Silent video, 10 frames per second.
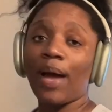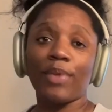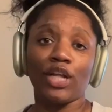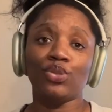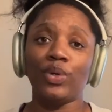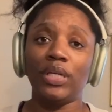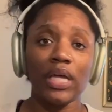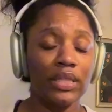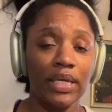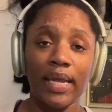I'm not doing
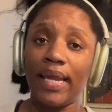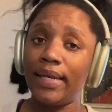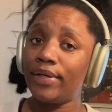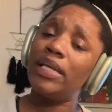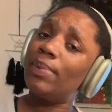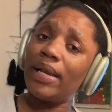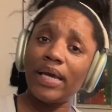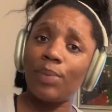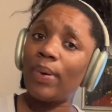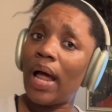nothing. And anybody
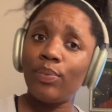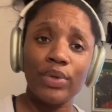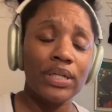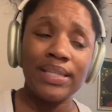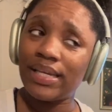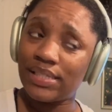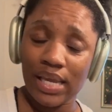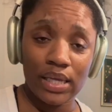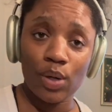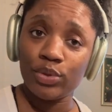got a problem with it, they can take
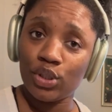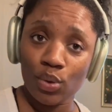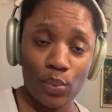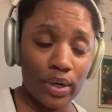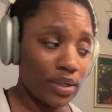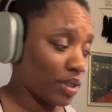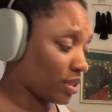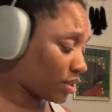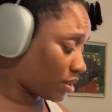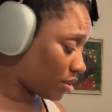it up with the Lord
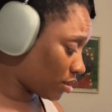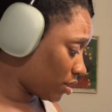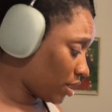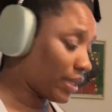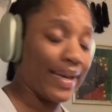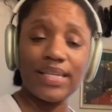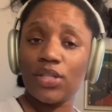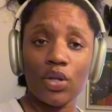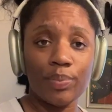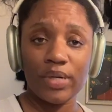because that's the
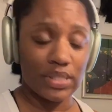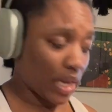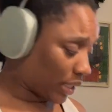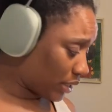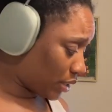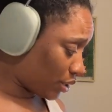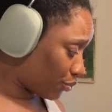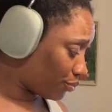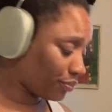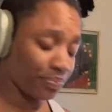only person I listen to.